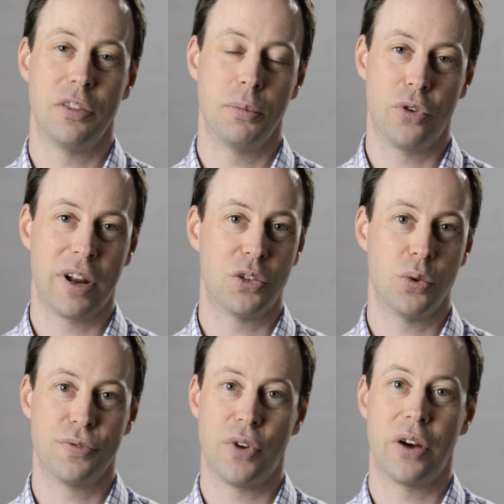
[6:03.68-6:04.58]
them direct to
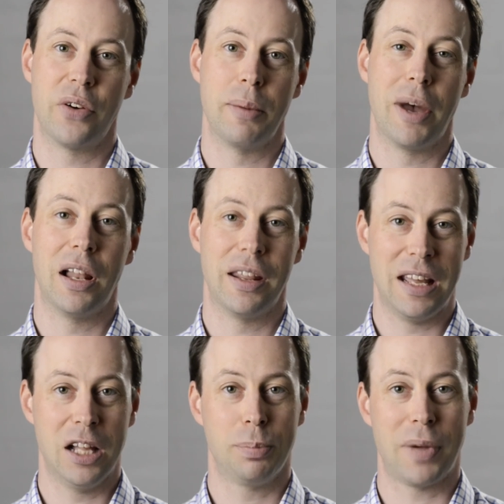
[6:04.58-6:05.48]
us via email at
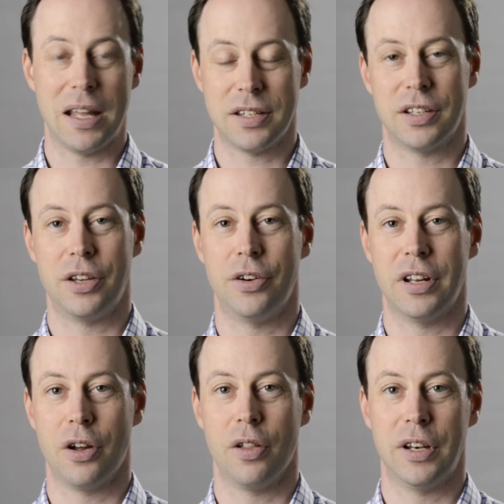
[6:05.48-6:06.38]

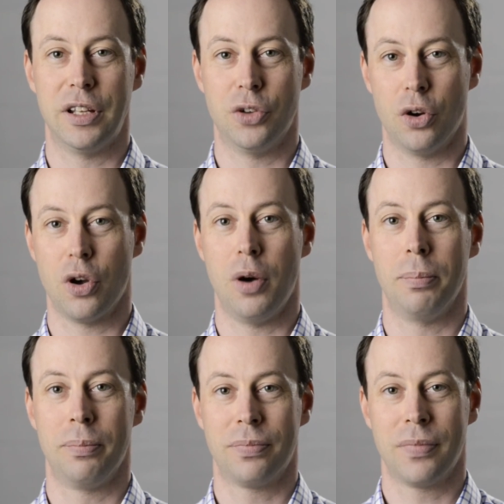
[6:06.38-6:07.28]
help@securitycolony.com.
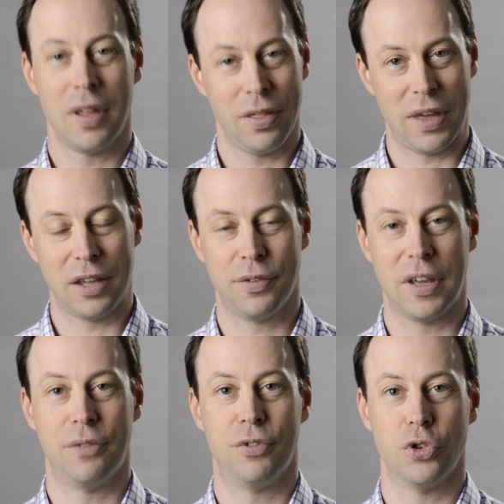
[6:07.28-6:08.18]
Thanks
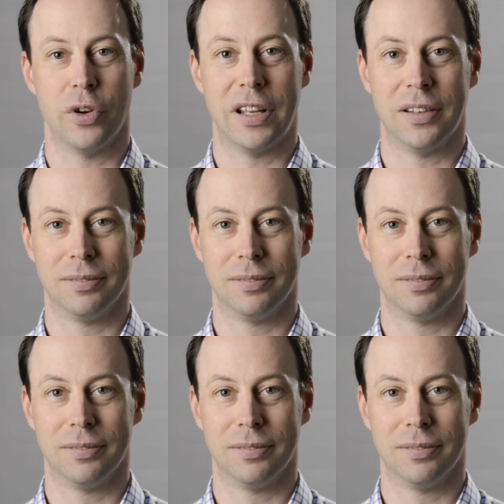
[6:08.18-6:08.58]
again for joining.